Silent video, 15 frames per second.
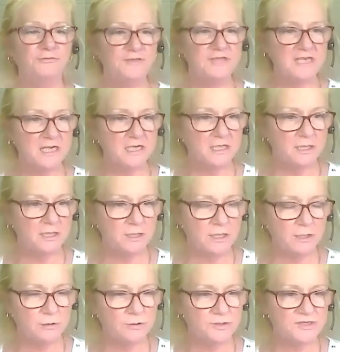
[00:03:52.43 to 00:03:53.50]

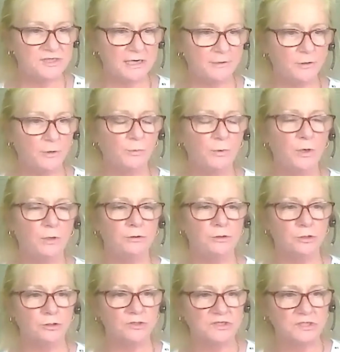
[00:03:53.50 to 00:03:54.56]
15 years down the
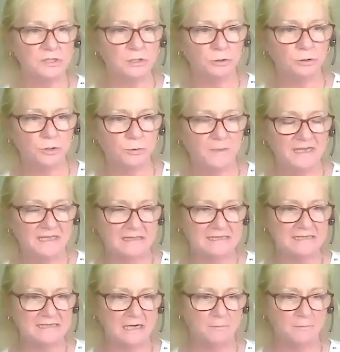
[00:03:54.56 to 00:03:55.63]
road, you're still
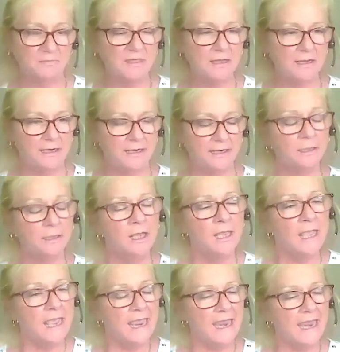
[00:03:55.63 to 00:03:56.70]
doing the same thing.